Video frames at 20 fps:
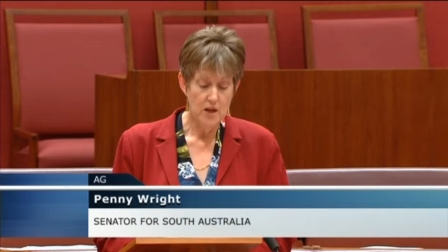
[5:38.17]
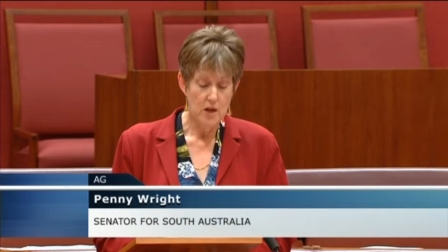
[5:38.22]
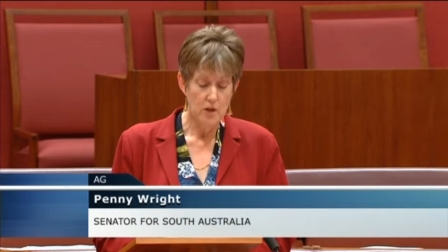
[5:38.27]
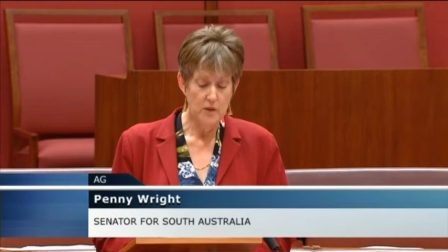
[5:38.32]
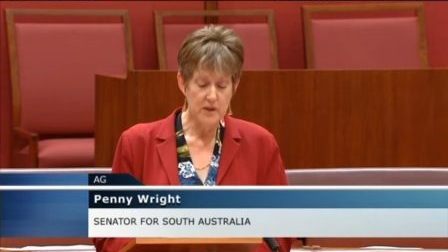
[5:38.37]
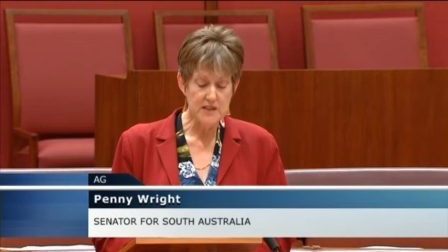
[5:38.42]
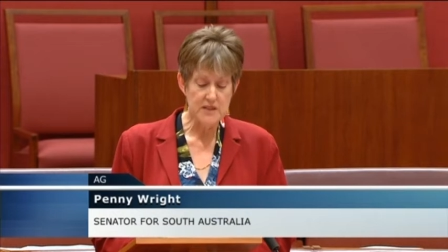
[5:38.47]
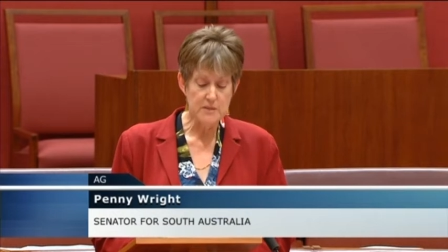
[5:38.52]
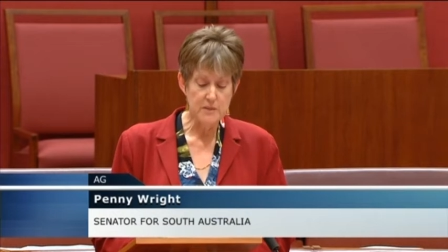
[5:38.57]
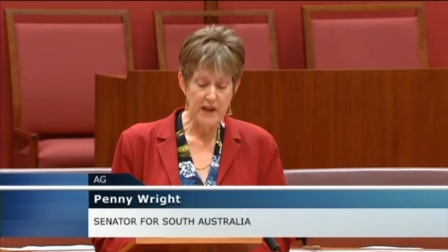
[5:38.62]
who
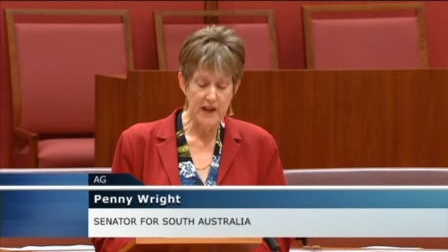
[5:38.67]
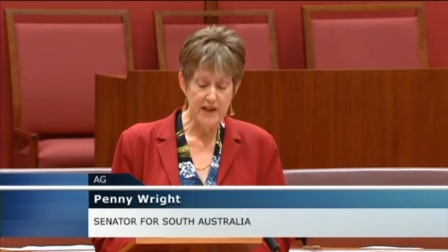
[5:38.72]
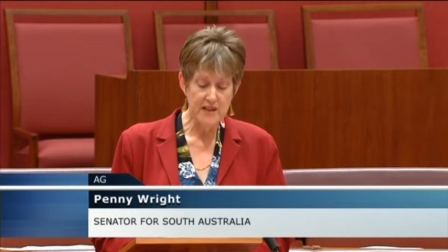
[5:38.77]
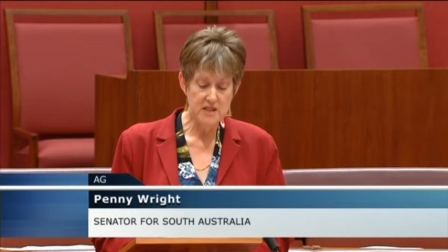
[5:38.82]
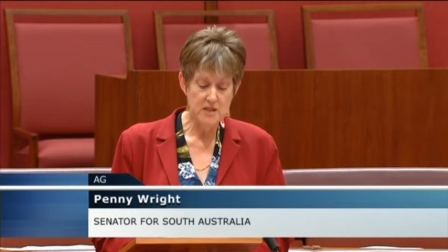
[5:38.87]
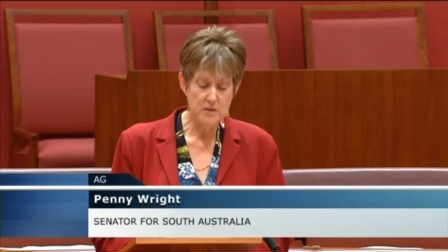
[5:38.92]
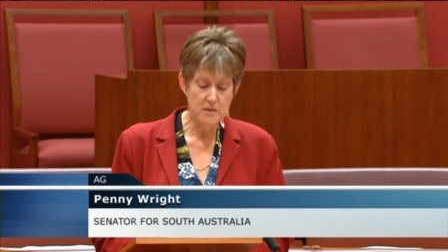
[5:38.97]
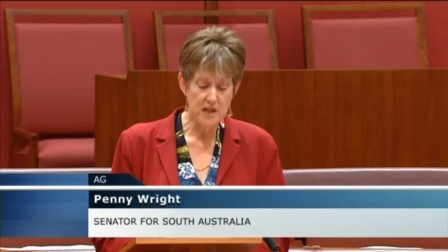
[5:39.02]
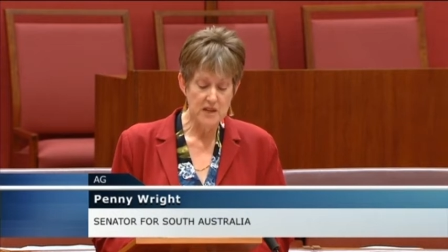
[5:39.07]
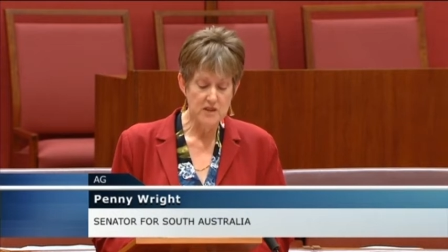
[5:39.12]
explained
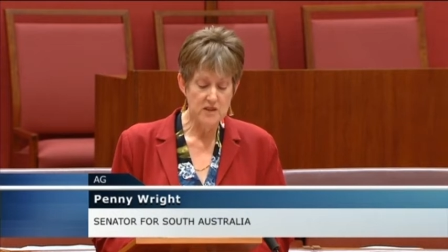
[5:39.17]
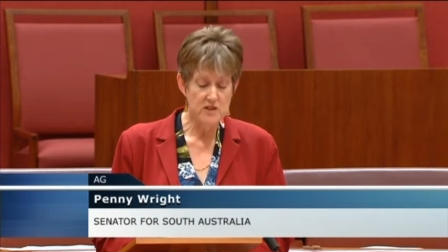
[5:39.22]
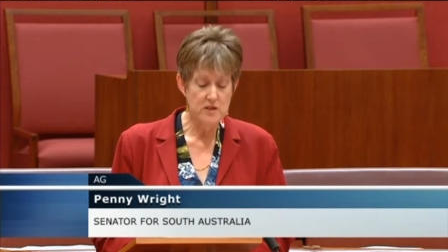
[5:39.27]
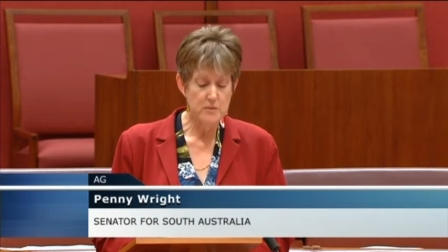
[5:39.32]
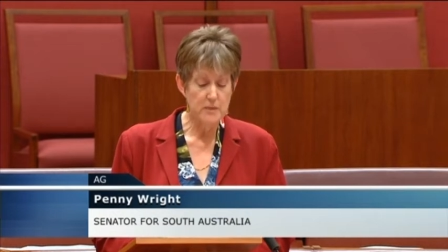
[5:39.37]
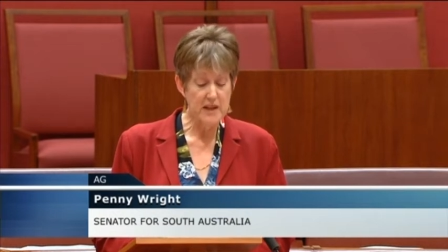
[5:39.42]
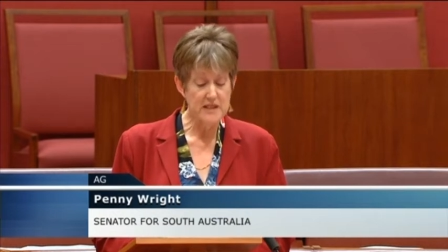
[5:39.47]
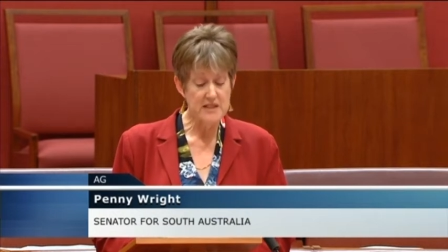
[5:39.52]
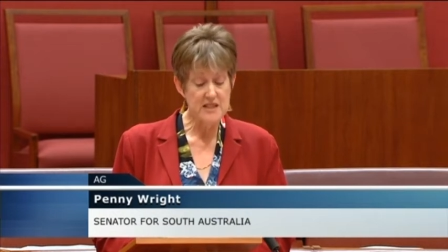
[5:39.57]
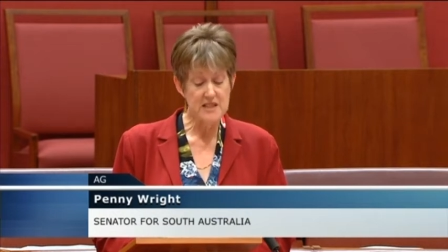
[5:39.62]
to me that the
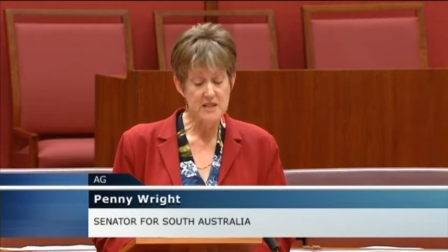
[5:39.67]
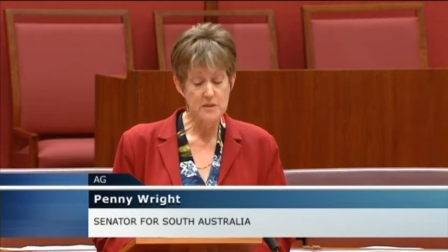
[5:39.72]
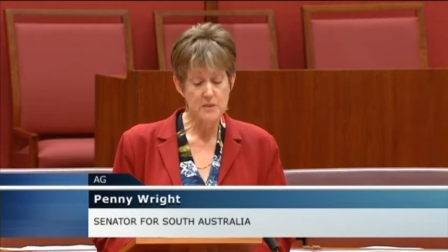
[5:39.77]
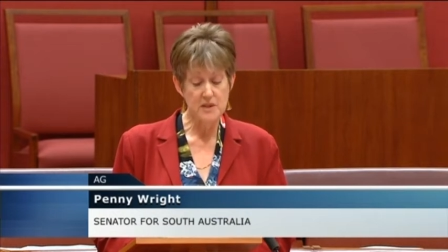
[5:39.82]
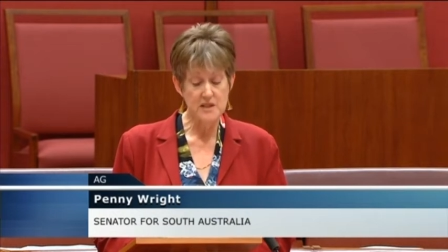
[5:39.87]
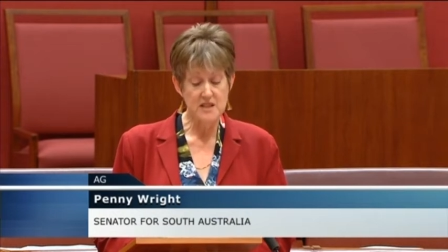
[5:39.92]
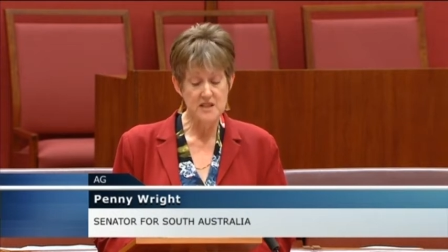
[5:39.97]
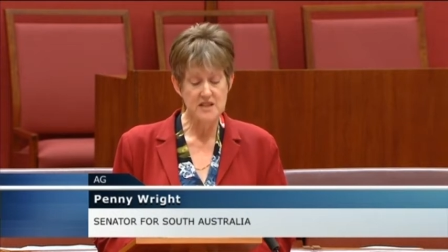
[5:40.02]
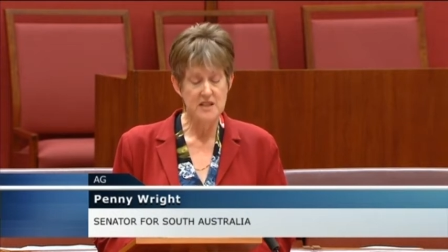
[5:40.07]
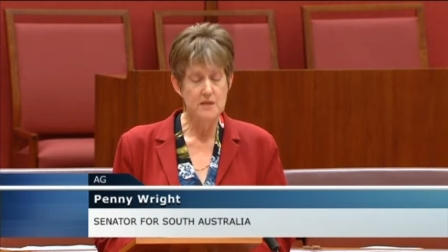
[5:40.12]

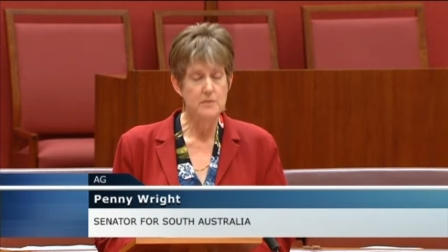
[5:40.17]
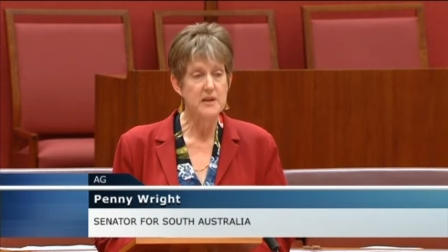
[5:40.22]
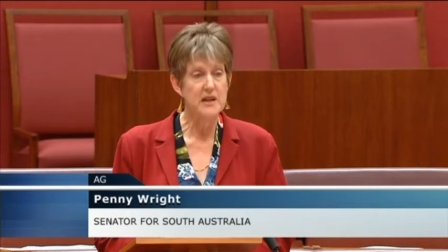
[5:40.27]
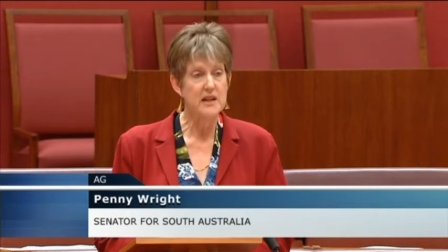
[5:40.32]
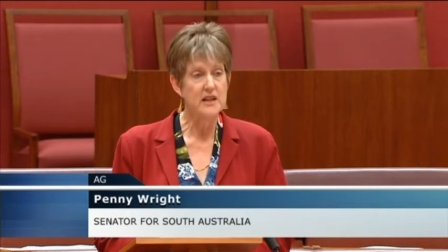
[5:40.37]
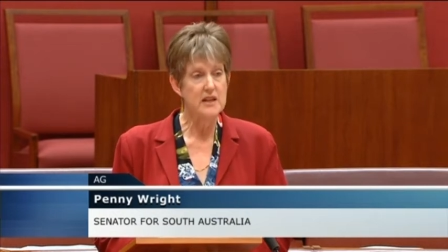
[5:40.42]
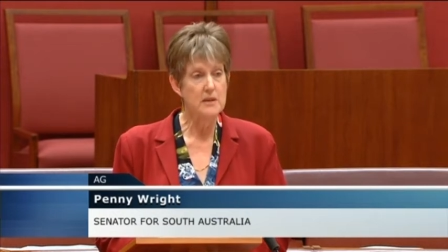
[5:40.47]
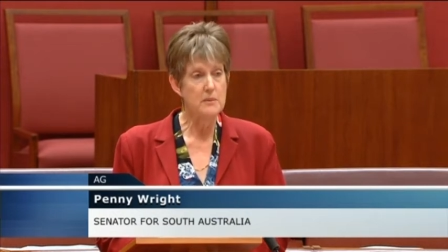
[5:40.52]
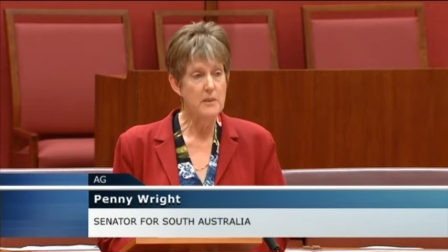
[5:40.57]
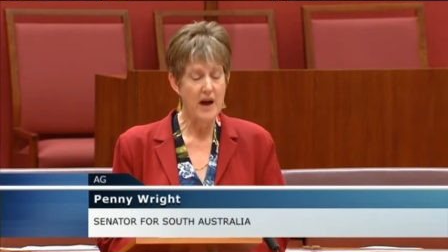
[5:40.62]
participants
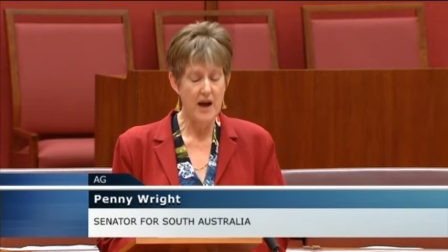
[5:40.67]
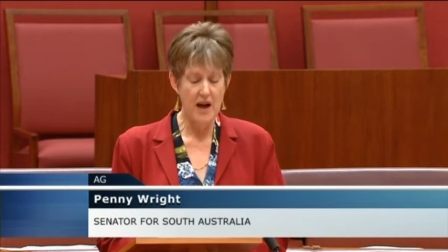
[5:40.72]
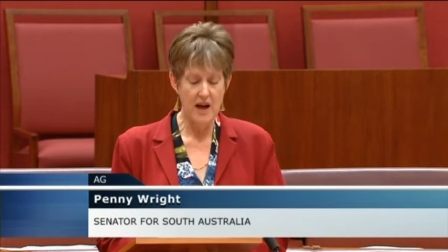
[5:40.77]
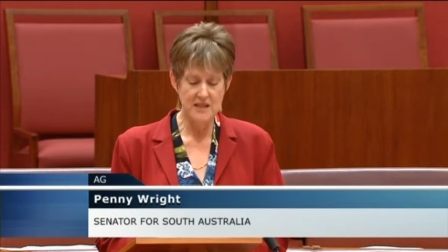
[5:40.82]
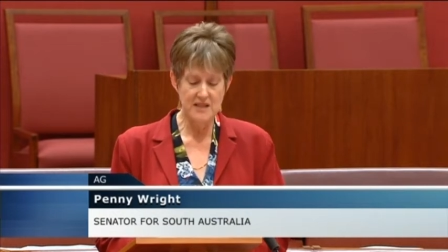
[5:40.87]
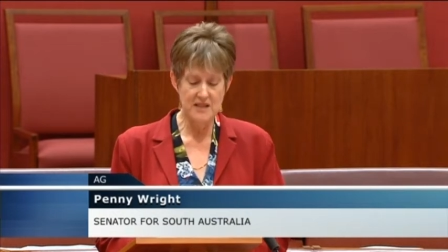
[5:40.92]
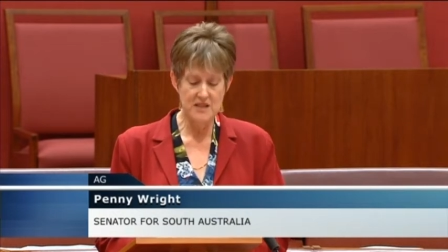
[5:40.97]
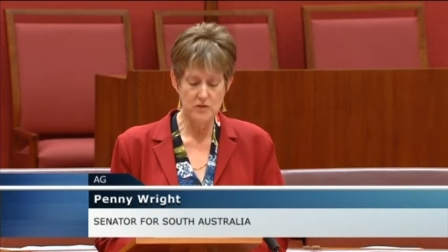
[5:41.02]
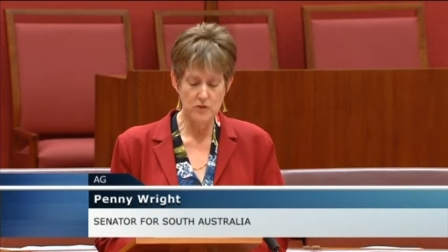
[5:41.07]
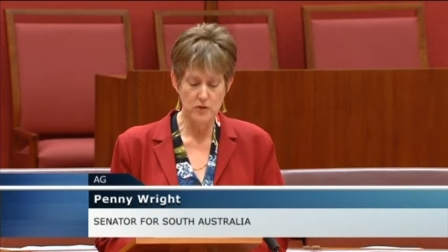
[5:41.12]
typically
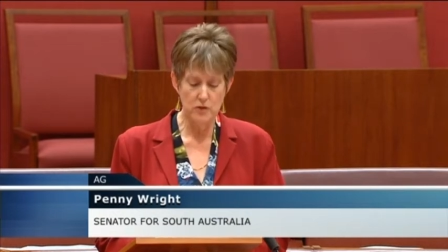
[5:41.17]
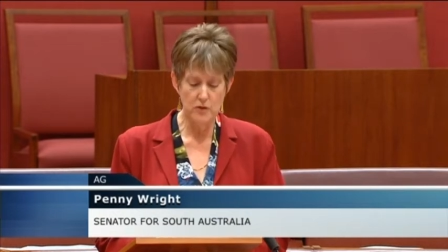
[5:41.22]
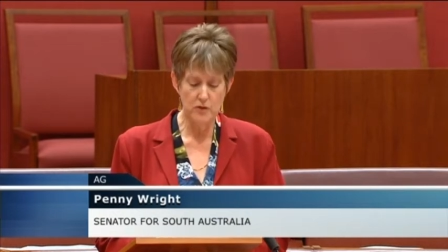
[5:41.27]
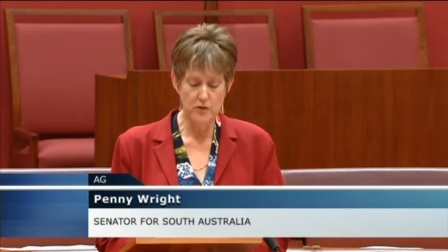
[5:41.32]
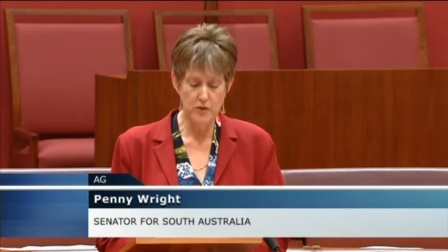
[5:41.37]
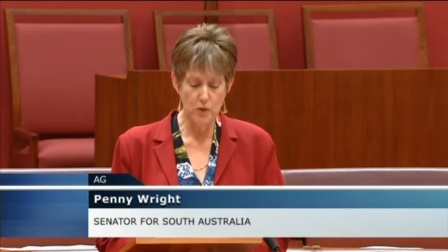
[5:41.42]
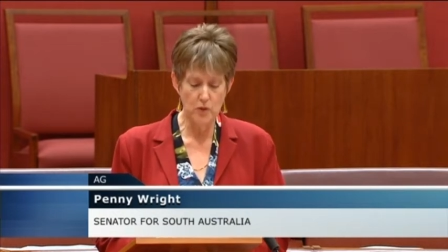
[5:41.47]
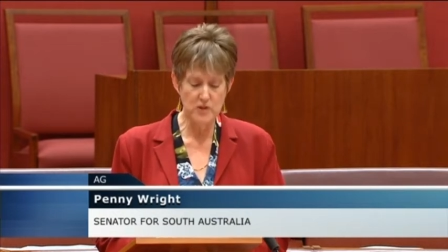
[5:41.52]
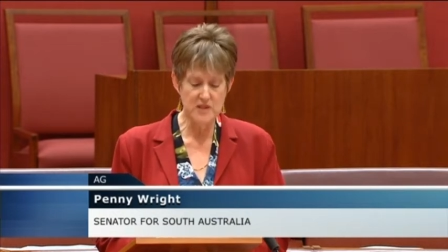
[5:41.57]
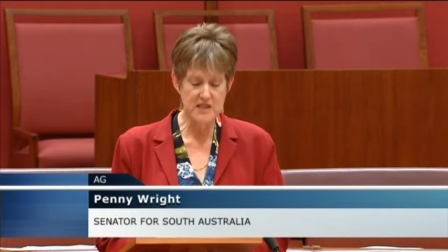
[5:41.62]
pass through
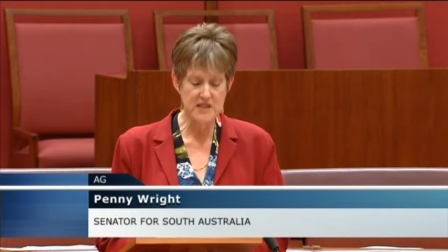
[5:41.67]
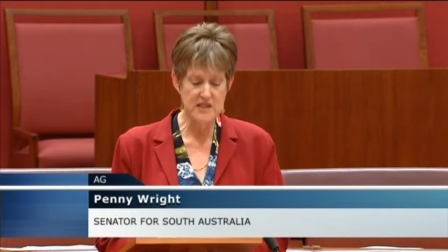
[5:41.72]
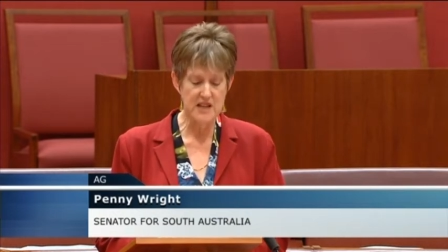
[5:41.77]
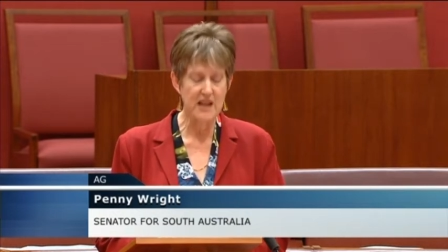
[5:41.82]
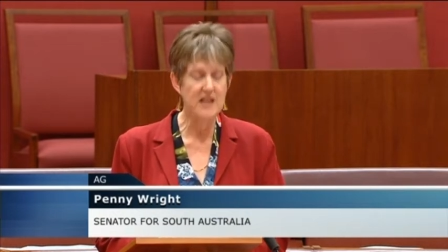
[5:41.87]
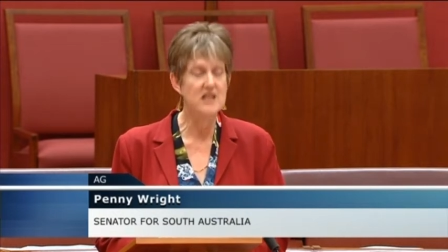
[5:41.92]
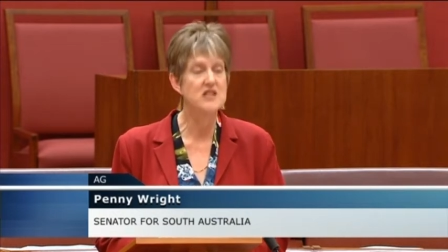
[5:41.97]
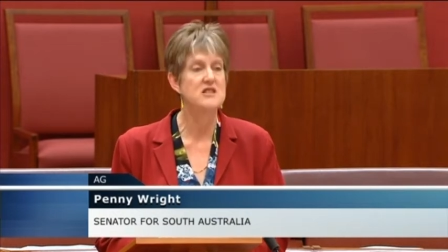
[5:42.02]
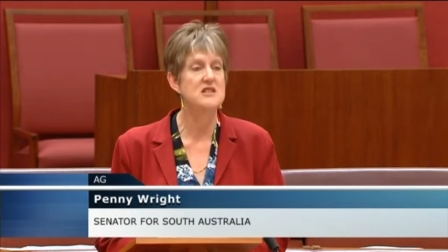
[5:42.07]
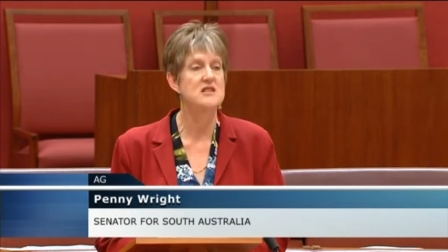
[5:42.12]
four
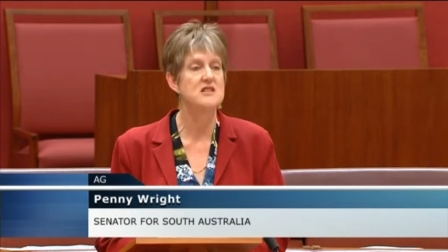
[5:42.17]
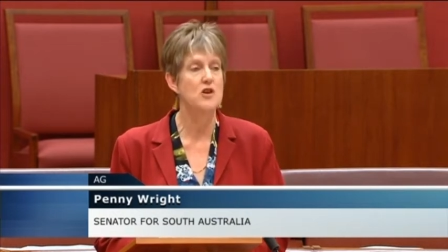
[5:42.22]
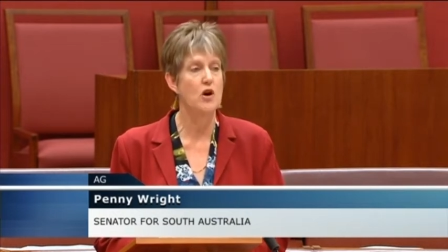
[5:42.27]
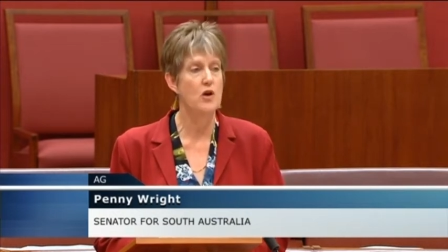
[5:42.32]
stages